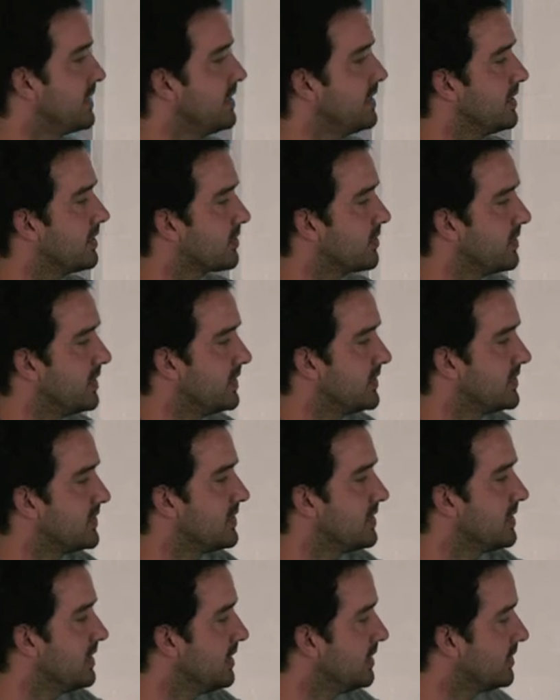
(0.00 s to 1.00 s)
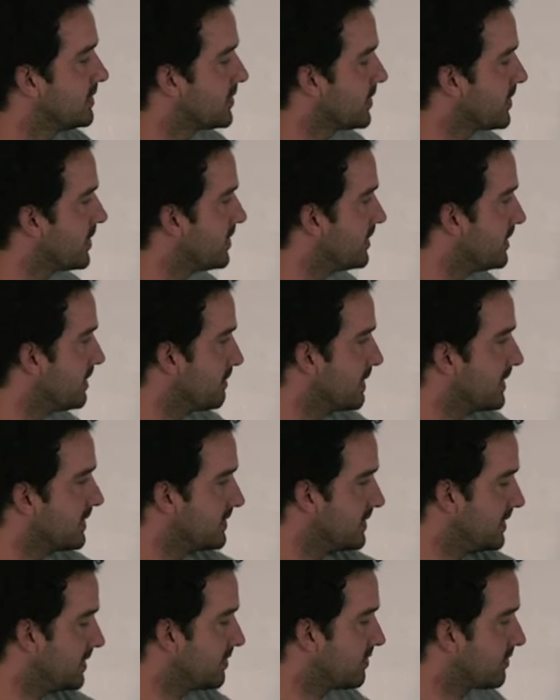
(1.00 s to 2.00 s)
increase in tone
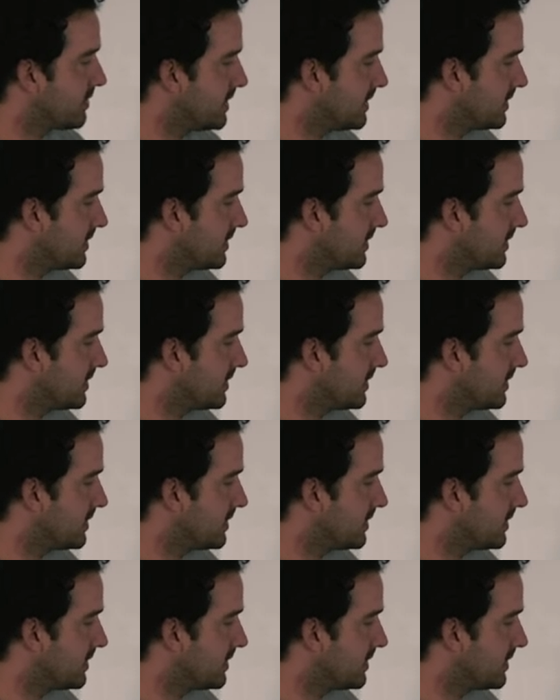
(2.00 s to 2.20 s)
amongst these